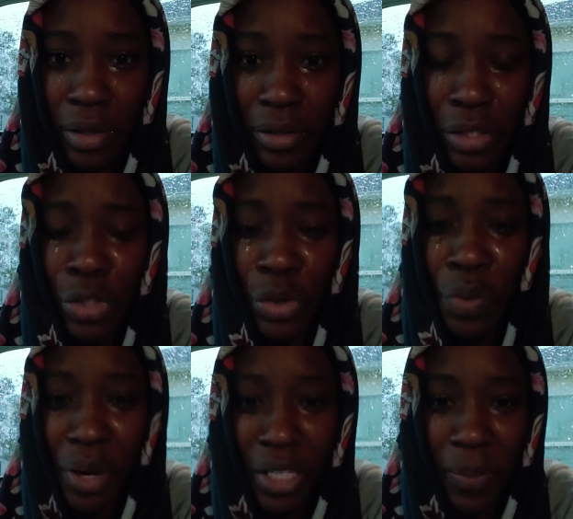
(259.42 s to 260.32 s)
to do
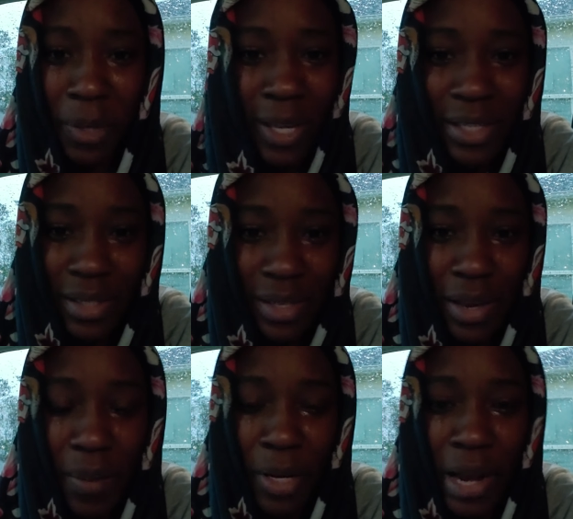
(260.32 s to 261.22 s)
what is pleasing to
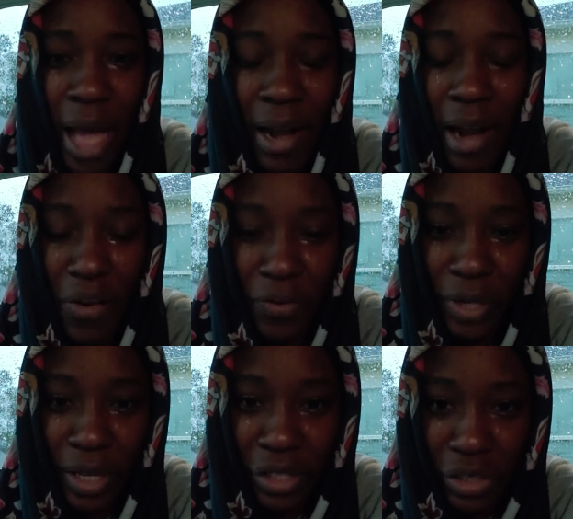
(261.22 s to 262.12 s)
Him and not our
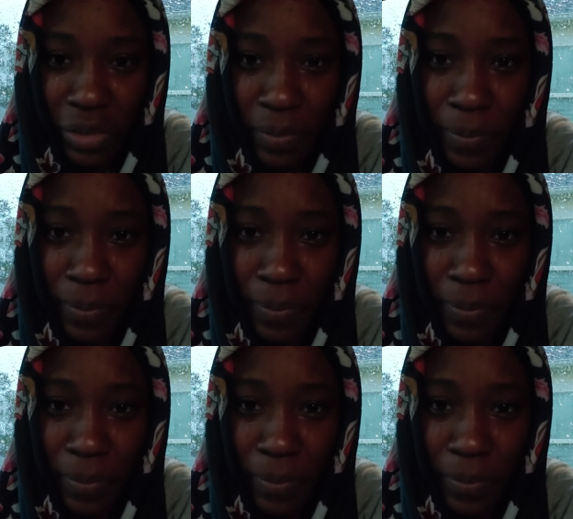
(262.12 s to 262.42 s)
flesh.